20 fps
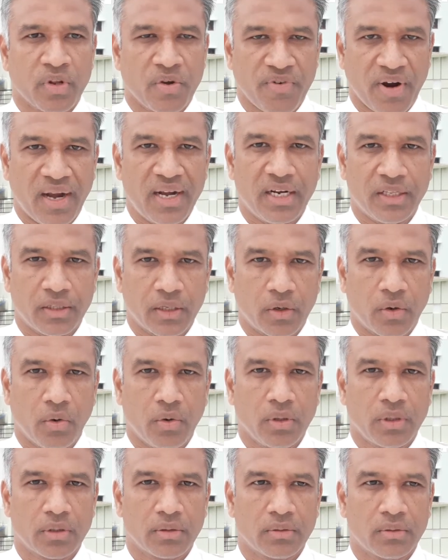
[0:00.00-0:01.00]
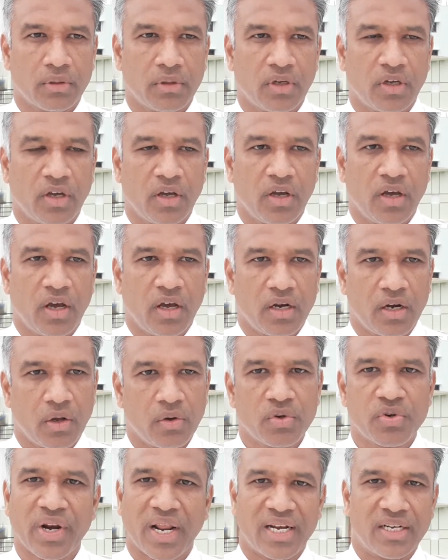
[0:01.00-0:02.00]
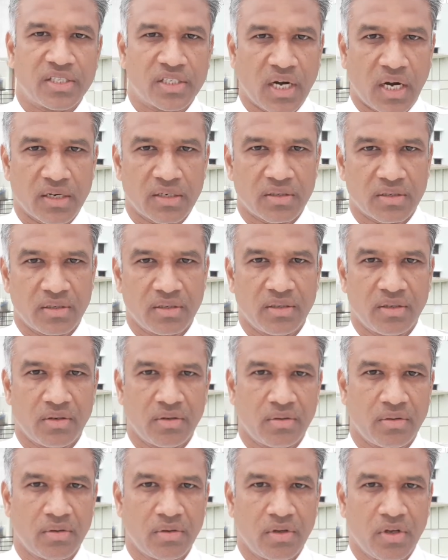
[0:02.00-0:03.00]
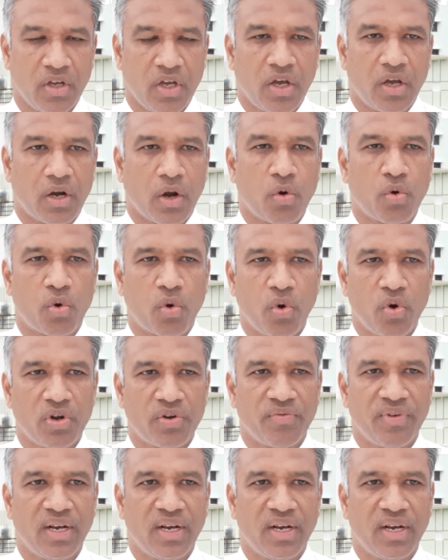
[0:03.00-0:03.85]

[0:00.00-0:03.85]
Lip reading: filed in the court, now trial starts. Now court